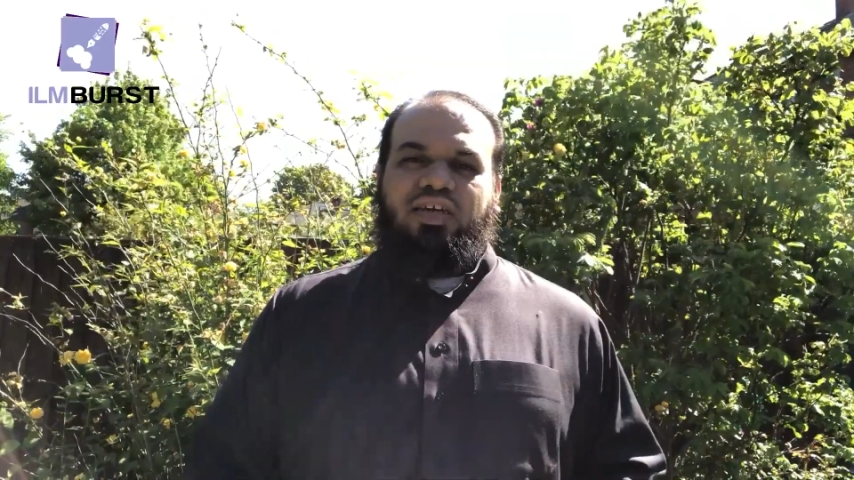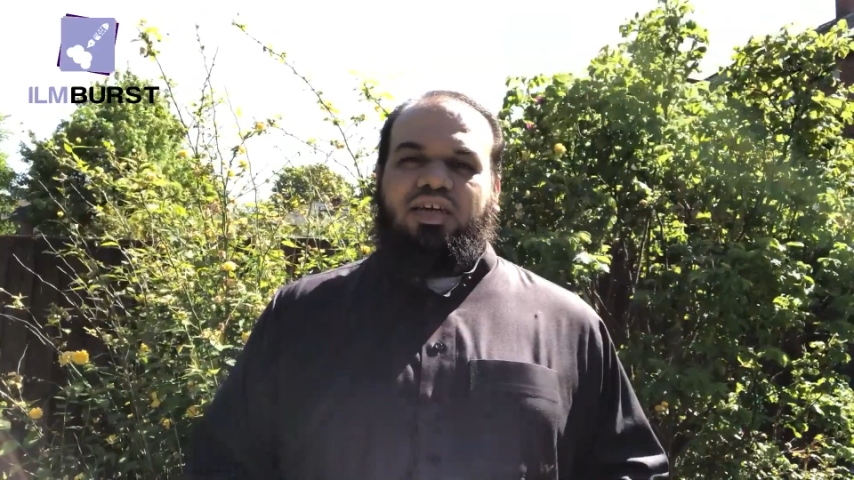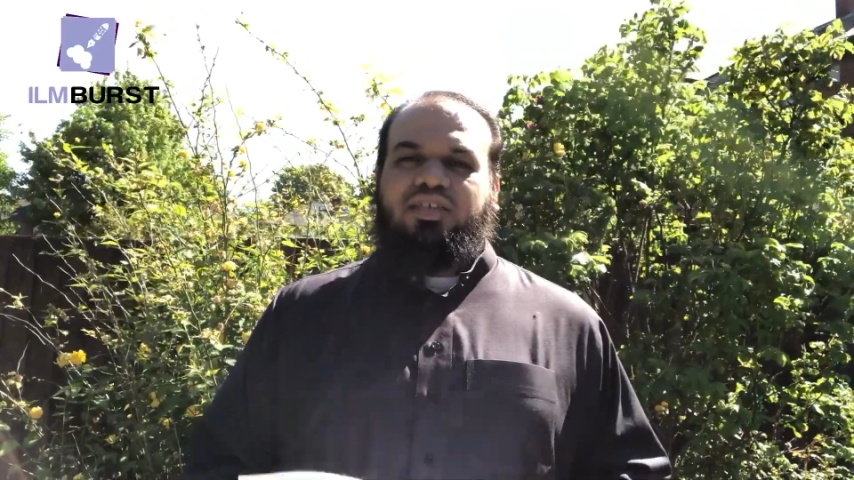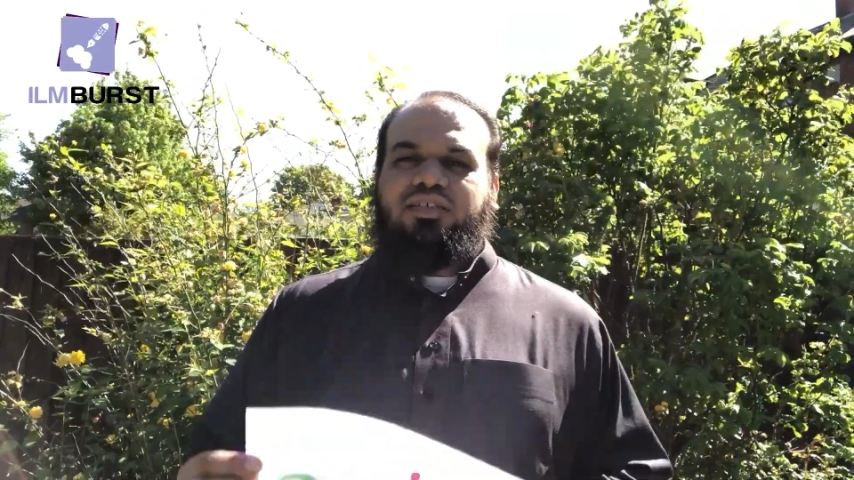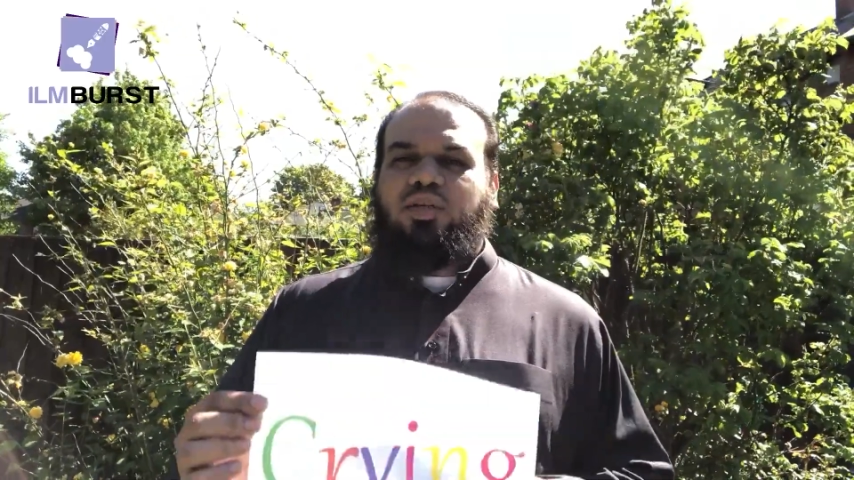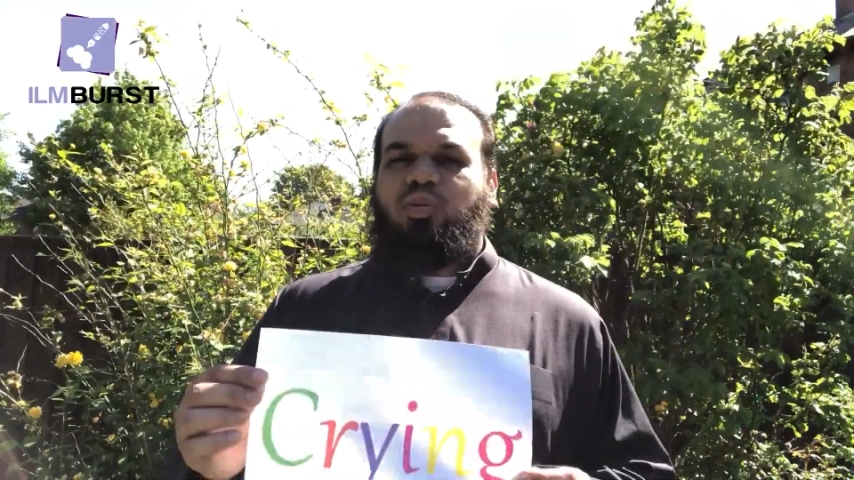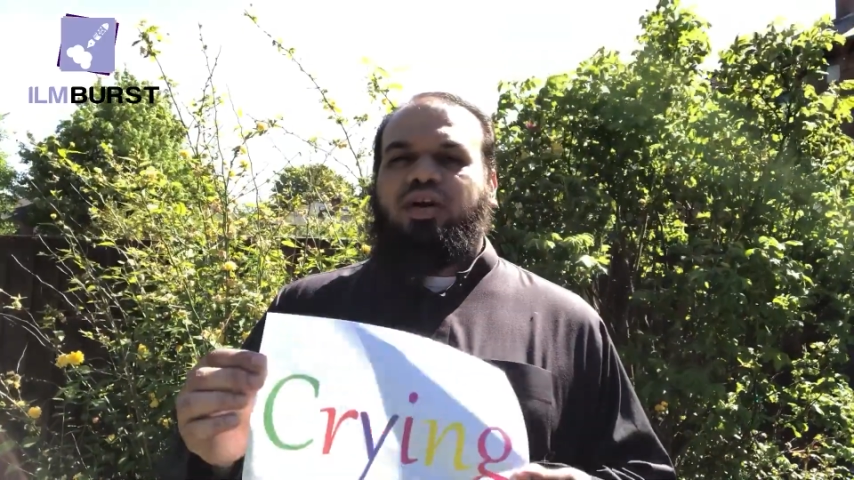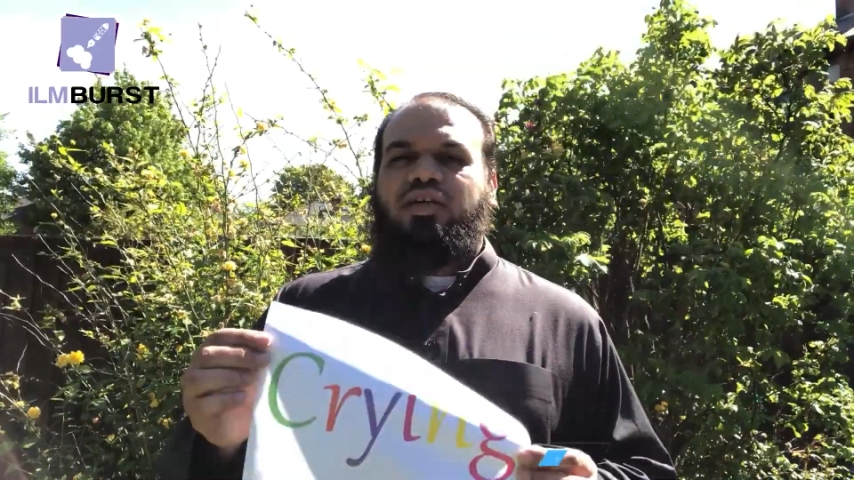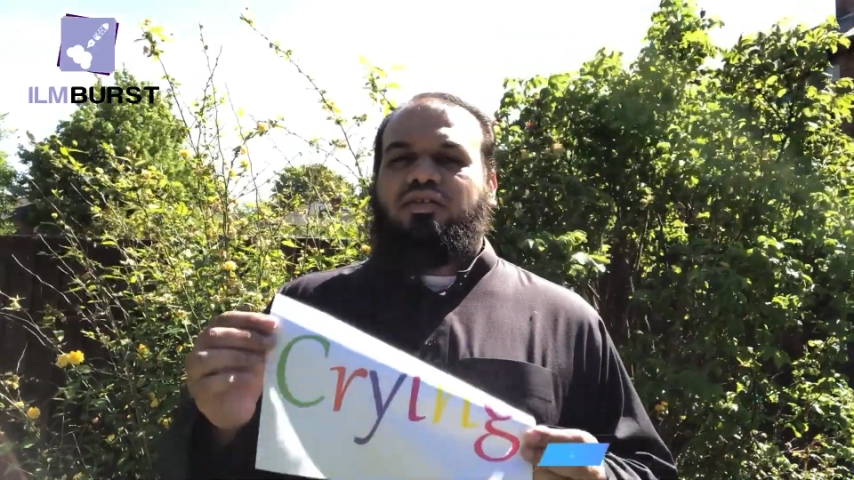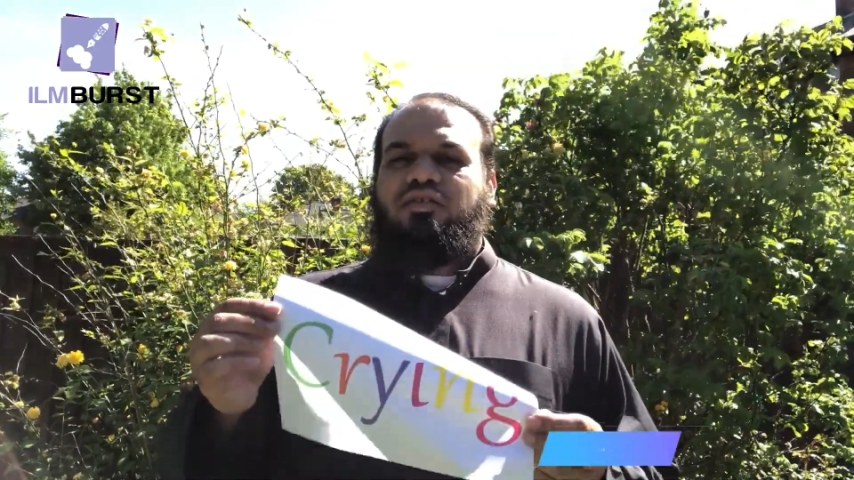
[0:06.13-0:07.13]
is the
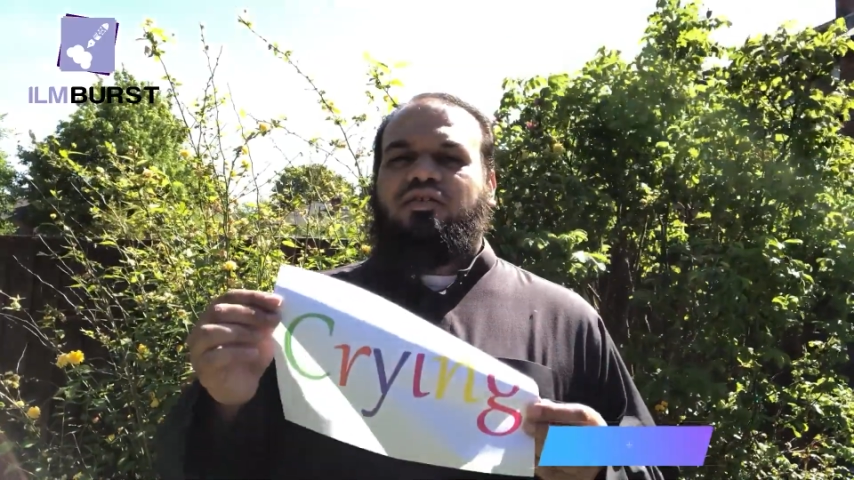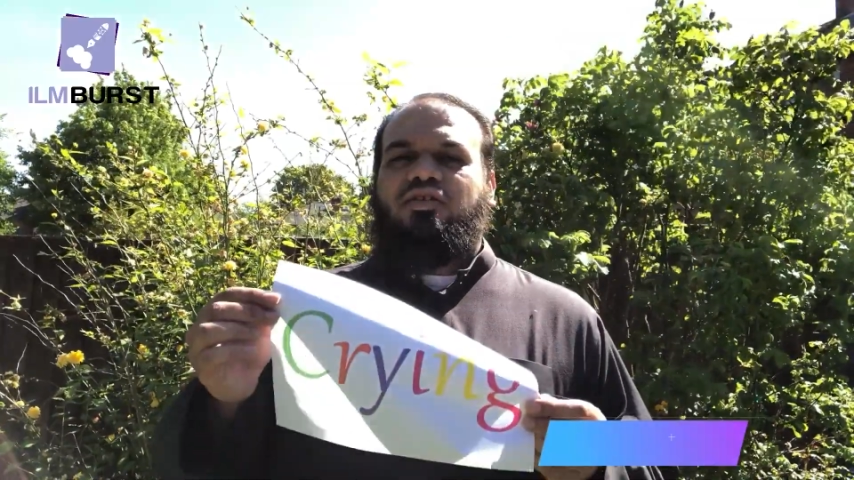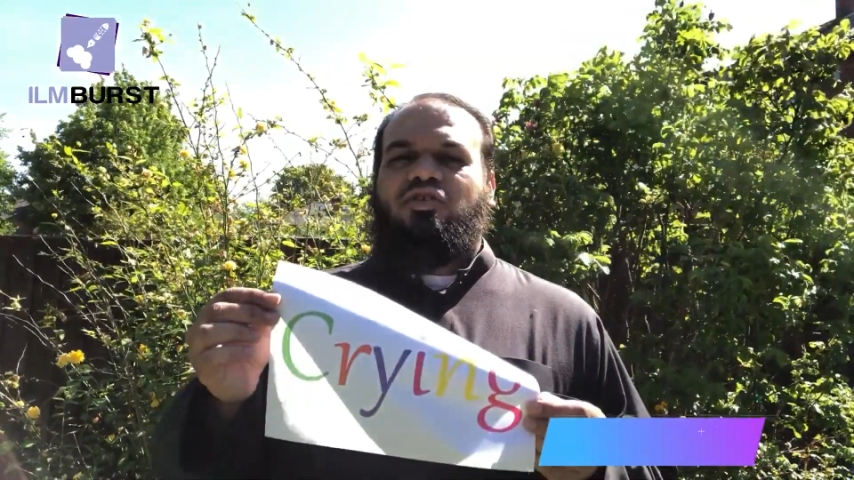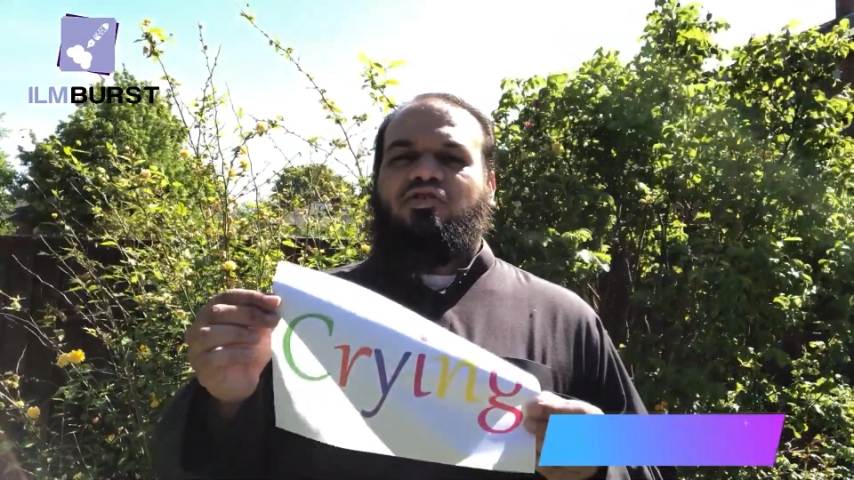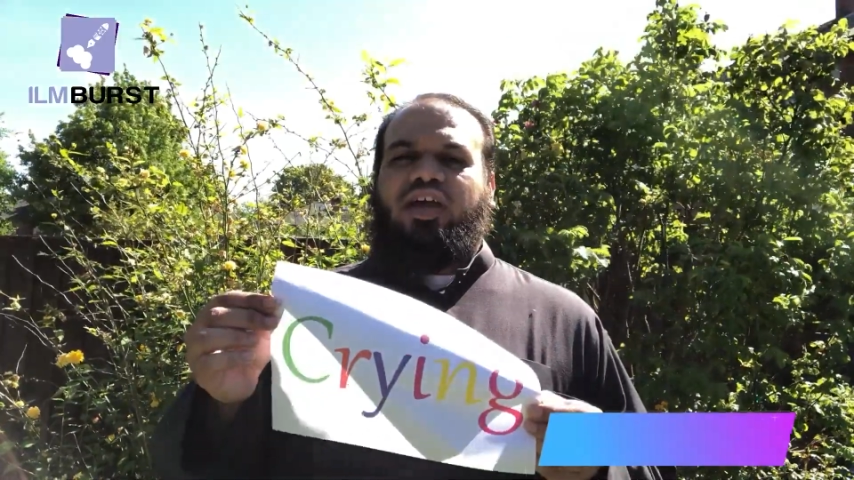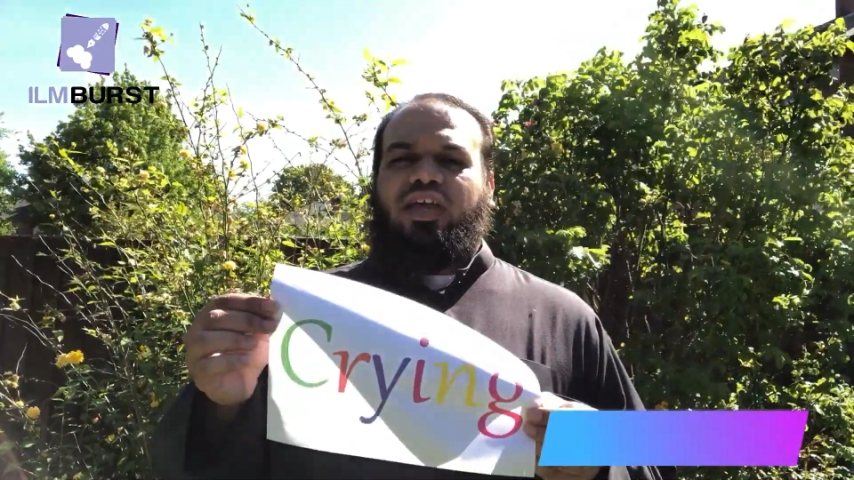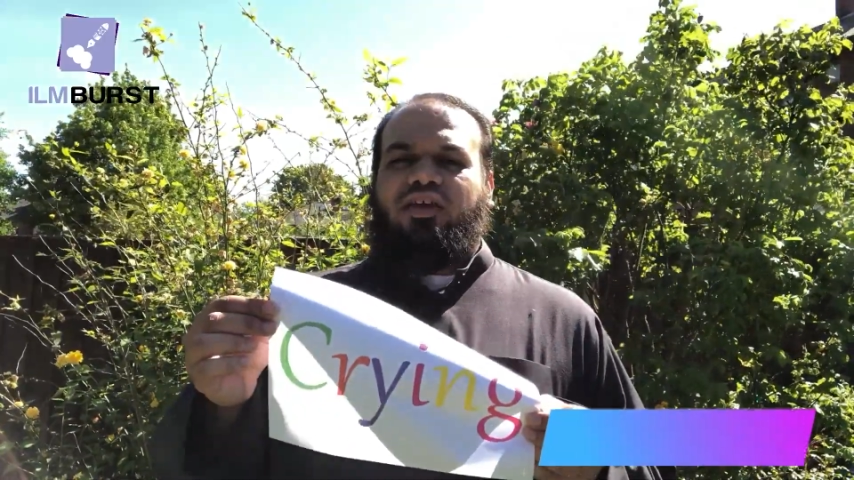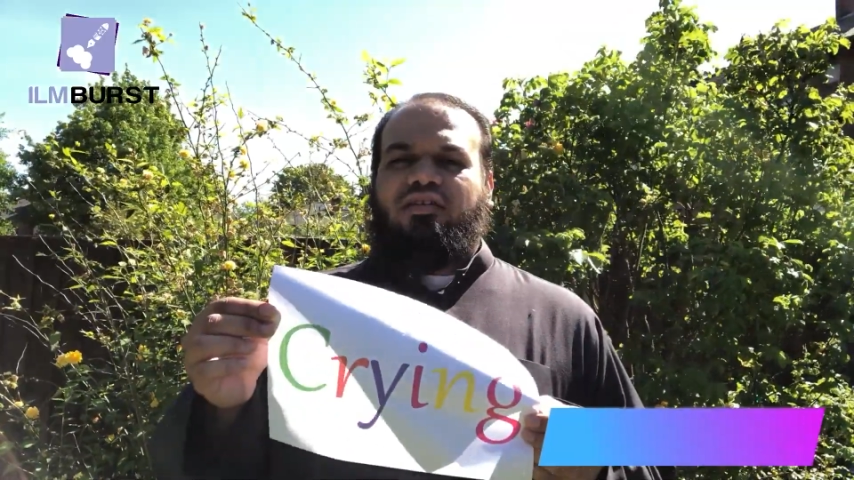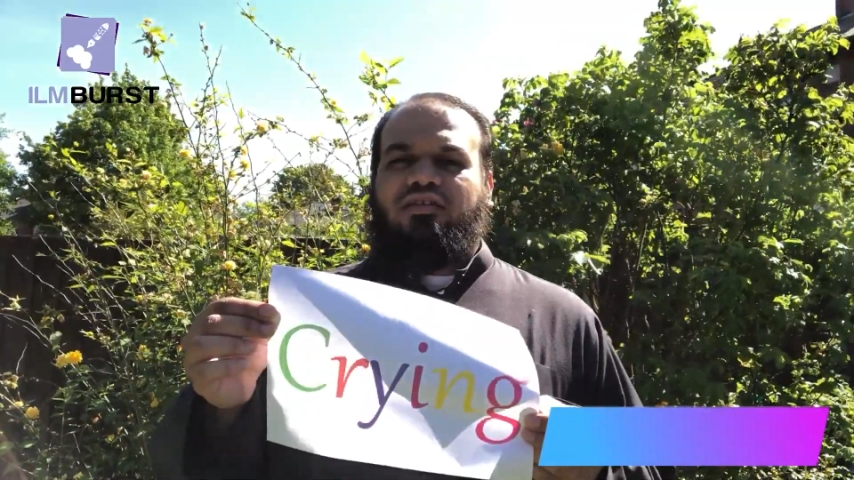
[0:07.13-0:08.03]
word crying.